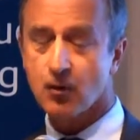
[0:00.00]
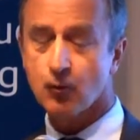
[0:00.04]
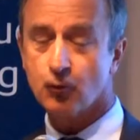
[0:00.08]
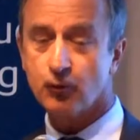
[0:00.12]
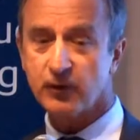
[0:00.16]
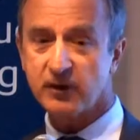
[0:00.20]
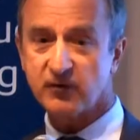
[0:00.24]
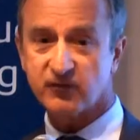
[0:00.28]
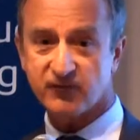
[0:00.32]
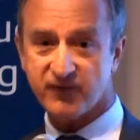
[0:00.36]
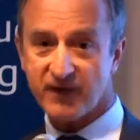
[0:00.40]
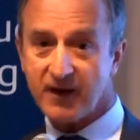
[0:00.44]

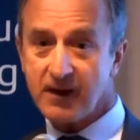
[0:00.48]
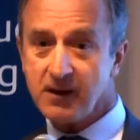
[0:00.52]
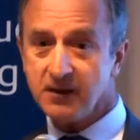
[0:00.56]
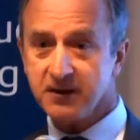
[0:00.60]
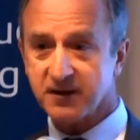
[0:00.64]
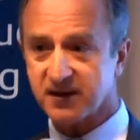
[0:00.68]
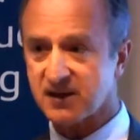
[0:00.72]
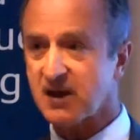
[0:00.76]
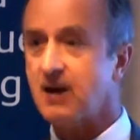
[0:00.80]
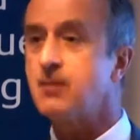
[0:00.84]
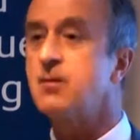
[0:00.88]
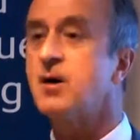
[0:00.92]
We felt
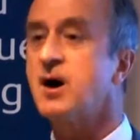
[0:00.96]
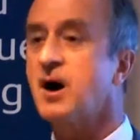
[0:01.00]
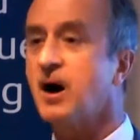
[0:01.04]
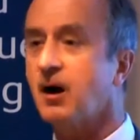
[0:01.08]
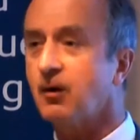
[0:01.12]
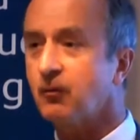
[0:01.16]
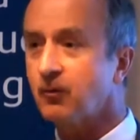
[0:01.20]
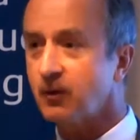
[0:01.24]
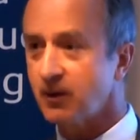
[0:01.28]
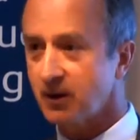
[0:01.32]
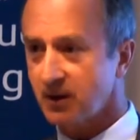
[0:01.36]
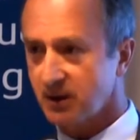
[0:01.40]

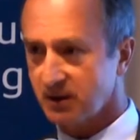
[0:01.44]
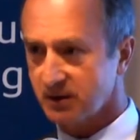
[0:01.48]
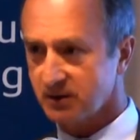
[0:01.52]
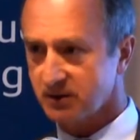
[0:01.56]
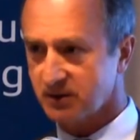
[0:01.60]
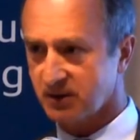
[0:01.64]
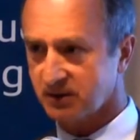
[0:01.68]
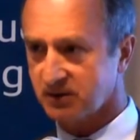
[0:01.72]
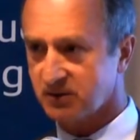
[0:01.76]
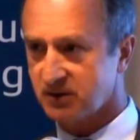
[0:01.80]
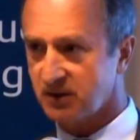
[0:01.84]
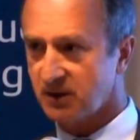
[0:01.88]
somehow
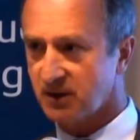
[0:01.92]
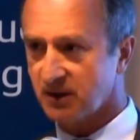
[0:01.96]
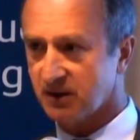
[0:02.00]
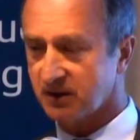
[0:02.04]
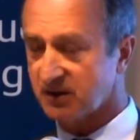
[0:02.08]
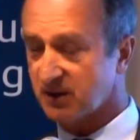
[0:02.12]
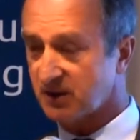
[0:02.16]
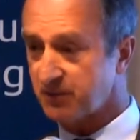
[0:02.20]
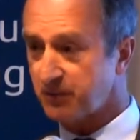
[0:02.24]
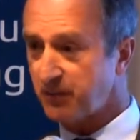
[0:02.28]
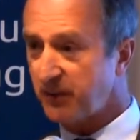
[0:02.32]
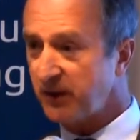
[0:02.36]
that the
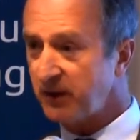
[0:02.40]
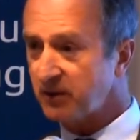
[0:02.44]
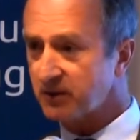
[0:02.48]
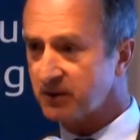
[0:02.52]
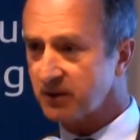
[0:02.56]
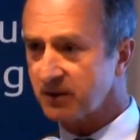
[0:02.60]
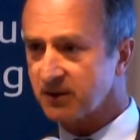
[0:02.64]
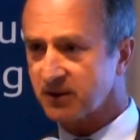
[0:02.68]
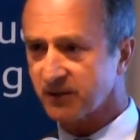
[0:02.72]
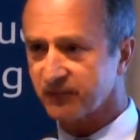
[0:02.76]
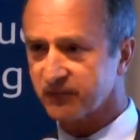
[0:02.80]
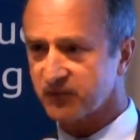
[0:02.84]

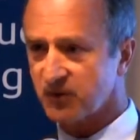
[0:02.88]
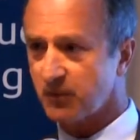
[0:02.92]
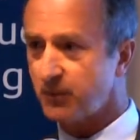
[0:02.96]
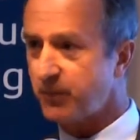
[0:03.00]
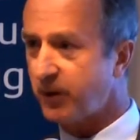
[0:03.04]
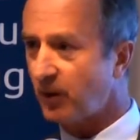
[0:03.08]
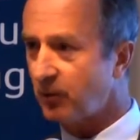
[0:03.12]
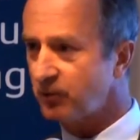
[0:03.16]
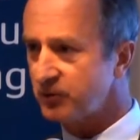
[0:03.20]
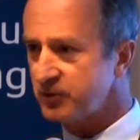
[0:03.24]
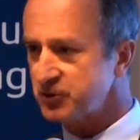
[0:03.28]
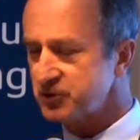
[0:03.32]
experience of the
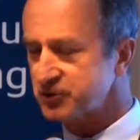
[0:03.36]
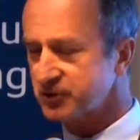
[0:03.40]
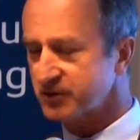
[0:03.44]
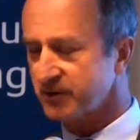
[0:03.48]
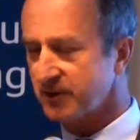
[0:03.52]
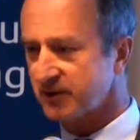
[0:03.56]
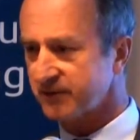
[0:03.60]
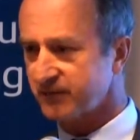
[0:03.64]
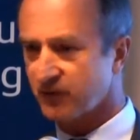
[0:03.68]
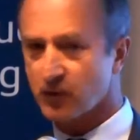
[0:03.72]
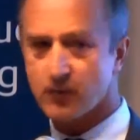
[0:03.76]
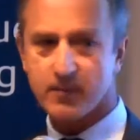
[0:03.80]
Polish
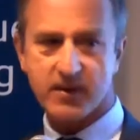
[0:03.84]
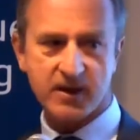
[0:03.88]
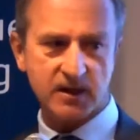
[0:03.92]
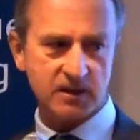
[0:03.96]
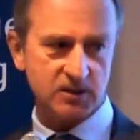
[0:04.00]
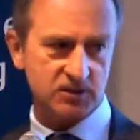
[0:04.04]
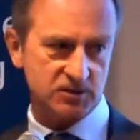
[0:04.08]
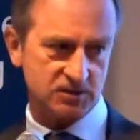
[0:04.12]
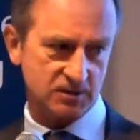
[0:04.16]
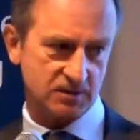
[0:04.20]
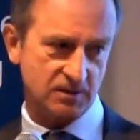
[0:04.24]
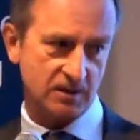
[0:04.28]

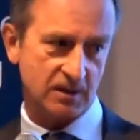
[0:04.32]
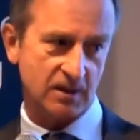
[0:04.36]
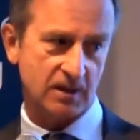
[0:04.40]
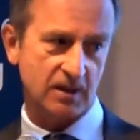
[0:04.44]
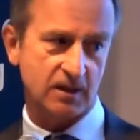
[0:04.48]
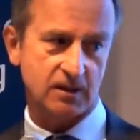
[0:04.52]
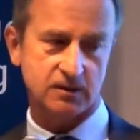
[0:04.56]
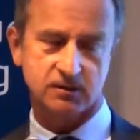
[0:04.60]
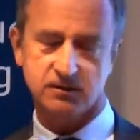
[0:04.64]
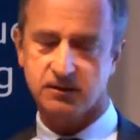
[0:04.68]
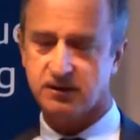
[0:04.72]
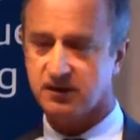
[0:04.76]
transformation,
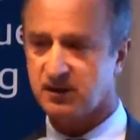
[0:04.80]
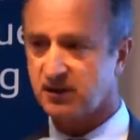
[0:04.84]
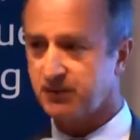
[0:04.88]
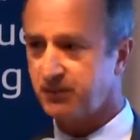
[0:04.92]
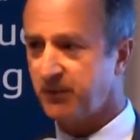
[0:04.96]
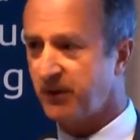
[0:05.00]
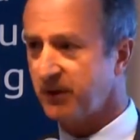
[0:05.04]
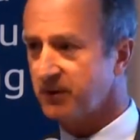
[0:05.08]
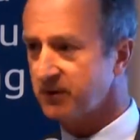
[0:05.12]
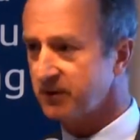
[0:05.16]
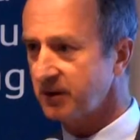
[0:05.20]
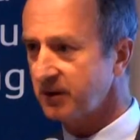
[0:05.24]
the
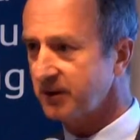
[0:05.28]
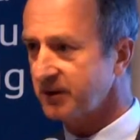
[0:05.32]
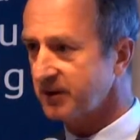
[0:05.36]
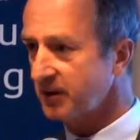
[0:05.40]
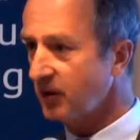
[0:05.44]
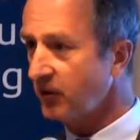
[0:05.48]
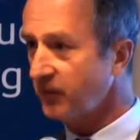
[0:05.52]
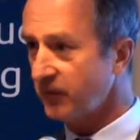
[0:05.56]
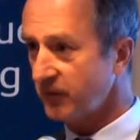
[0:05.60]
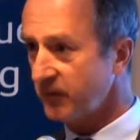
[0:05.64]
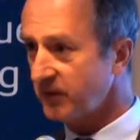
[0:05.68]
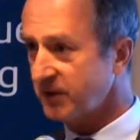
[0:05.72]
experience
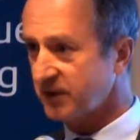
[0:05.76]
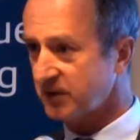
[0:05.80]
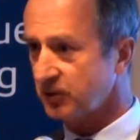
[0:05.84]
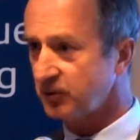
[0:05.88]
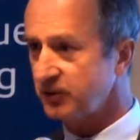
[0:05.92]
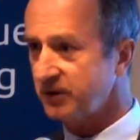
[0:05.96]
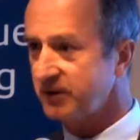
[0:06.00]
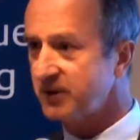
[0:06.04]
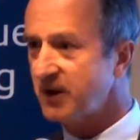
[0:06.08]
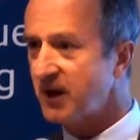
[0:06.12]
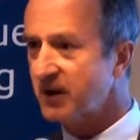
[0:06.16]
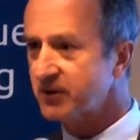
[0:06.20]
of
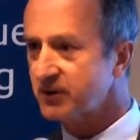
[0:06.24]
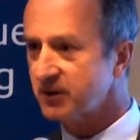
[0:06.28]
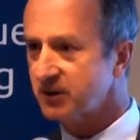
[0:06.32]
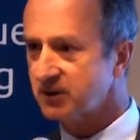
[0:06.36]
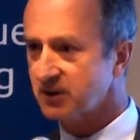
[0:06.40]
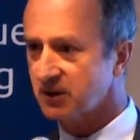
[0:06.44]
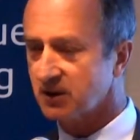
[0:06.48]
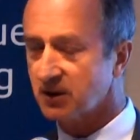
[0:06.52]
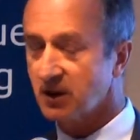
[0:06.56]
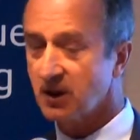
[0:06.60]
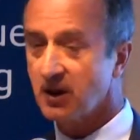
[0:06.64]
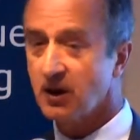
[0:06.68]

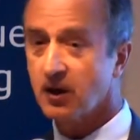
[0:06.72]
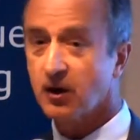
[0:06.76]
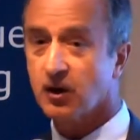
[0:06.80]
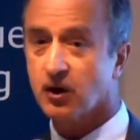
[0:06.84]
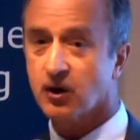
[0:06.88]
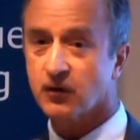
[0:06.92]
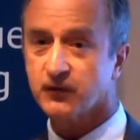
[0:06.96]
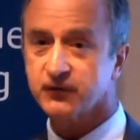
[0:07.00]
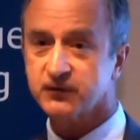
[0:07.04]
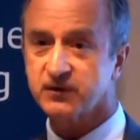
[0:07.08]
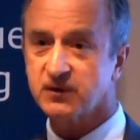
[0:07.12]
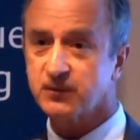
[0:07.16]
solidarity,
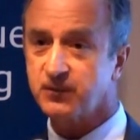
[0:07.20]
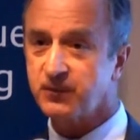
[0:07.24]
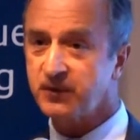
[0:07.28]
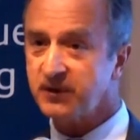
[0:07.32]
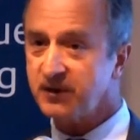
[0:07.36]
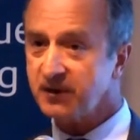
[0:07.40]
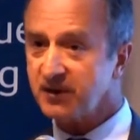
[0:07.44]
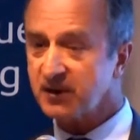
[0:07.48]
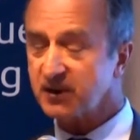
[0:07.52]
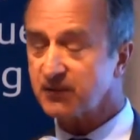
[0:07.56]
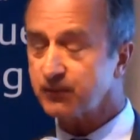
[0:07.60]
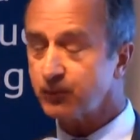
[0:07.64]
of the
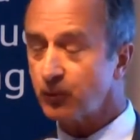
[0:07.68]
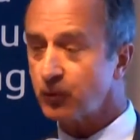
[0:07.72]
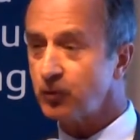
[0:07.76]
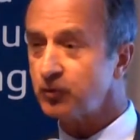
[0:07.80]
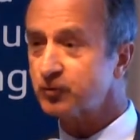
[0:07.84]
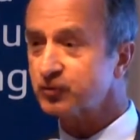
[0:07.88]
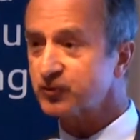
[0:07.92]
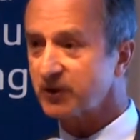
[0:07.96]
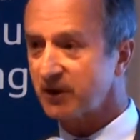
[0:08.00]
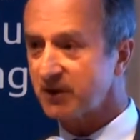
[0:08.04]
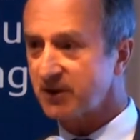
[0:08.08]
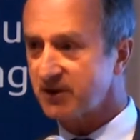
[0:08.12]

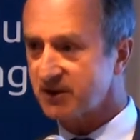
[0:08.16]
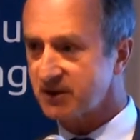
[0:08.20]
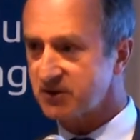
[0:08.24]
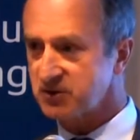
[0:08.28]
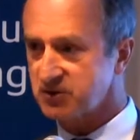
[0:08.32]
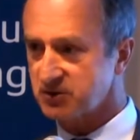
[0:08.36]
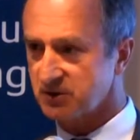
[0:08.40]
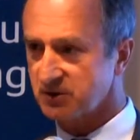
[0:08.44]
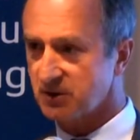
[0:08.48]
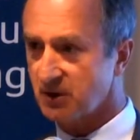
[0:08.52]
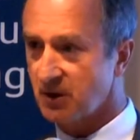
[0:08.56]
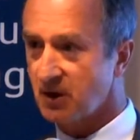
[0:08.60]
peaceful
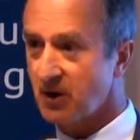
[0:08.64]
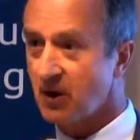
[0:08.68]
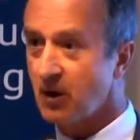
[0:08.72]
transition,